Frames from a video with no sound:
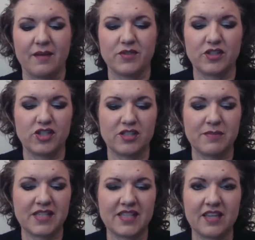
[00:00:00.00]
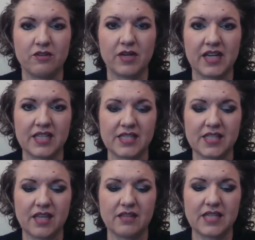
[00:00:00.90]
So you just mix the ingredients
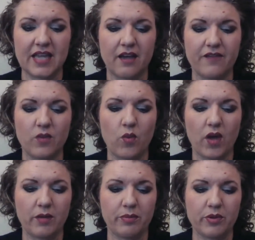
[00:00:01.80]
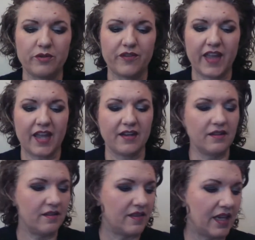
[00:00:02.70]
that take off the waterproof
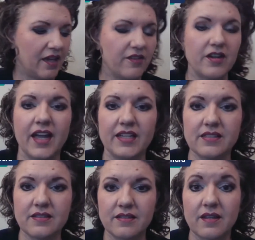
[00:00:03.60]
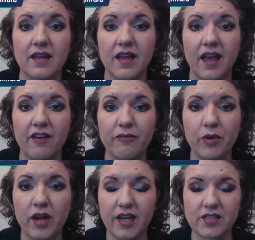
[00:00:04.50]
and the other kind of
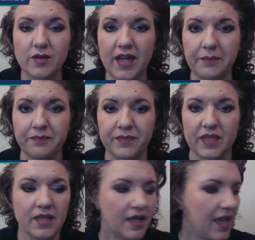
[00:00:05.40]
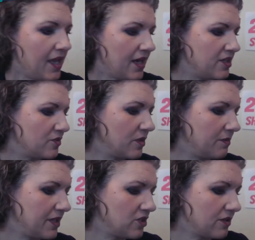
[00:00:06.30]
product. Okay. And I just want
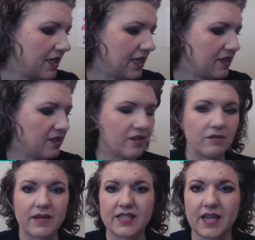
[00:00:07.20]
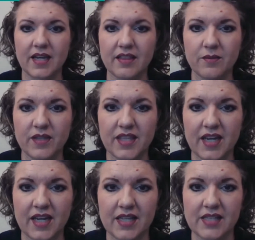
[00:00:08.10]
to make sure I get the correct eye, the one
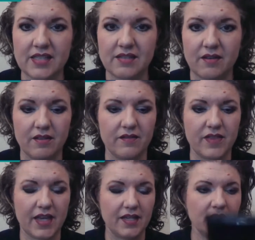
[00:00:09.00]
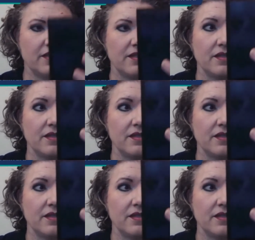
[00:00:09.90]
that has all of that.